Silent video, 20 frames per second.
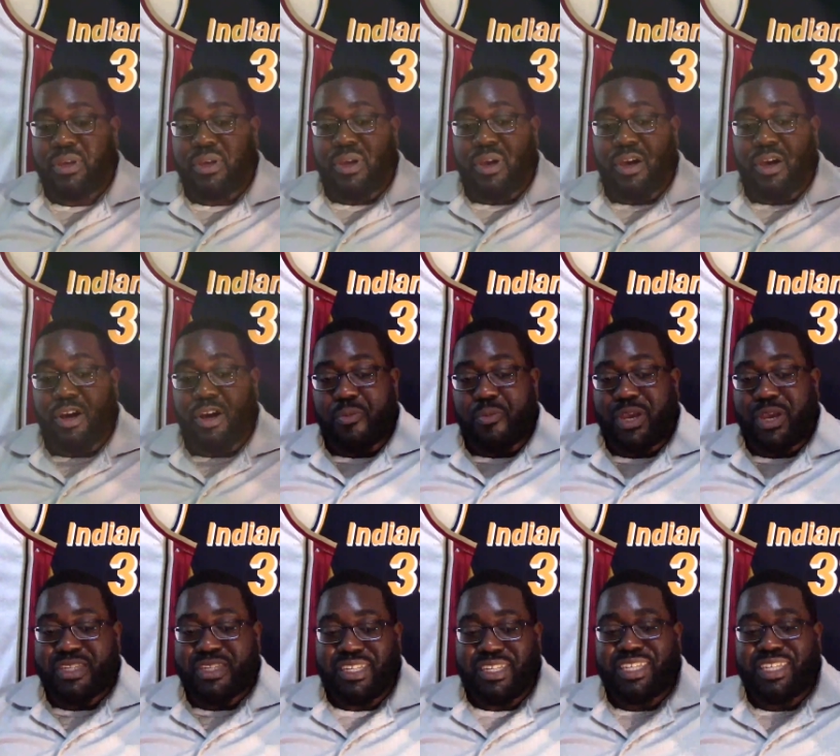
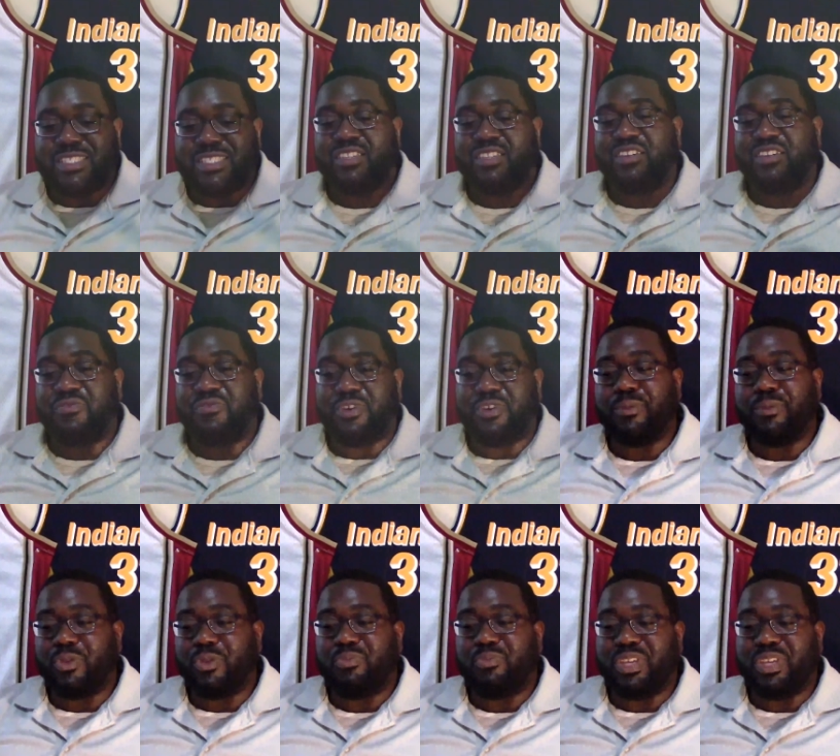and they need for him
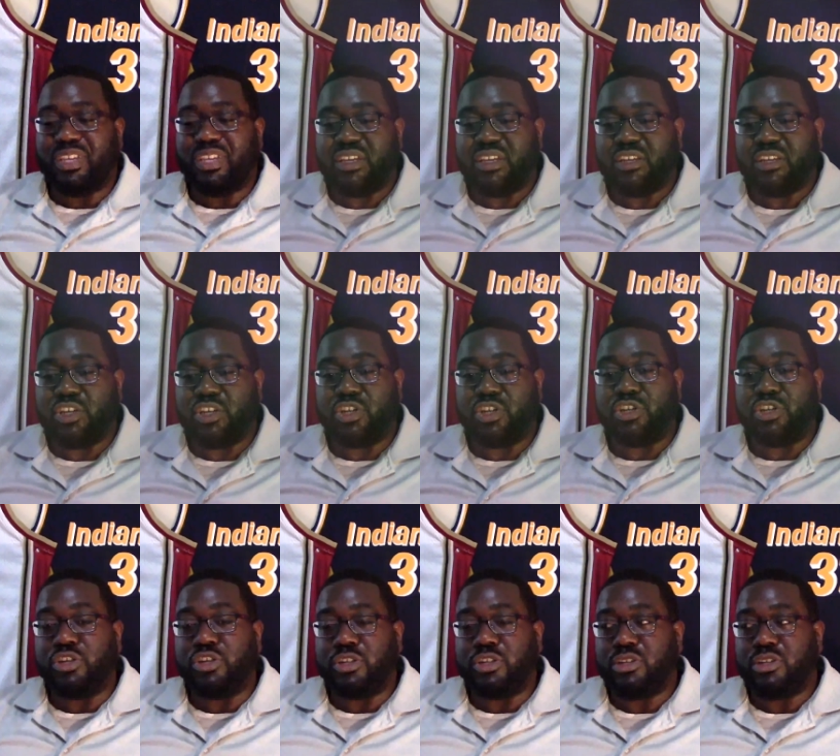to be
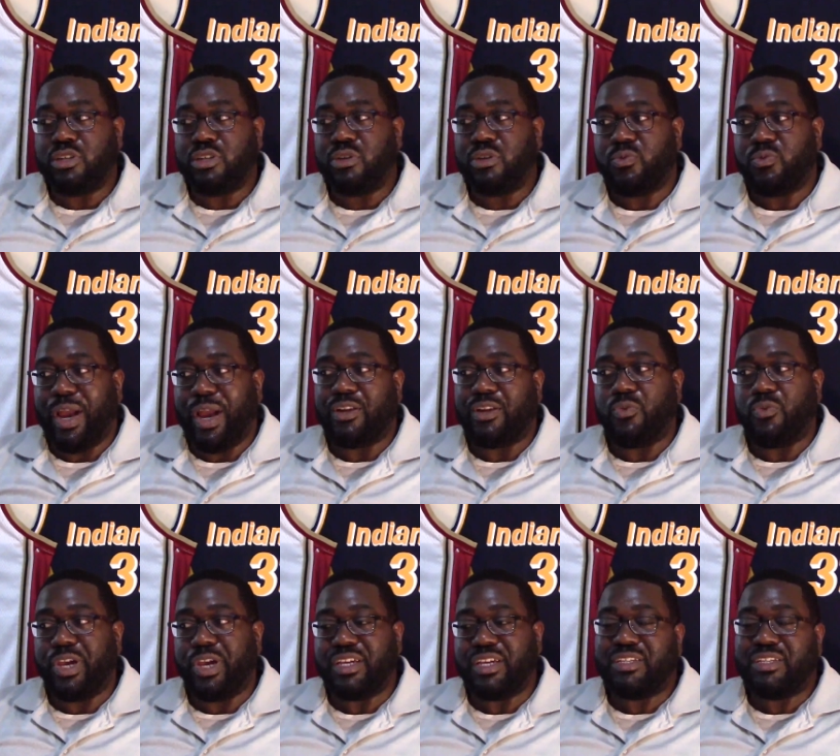good right away.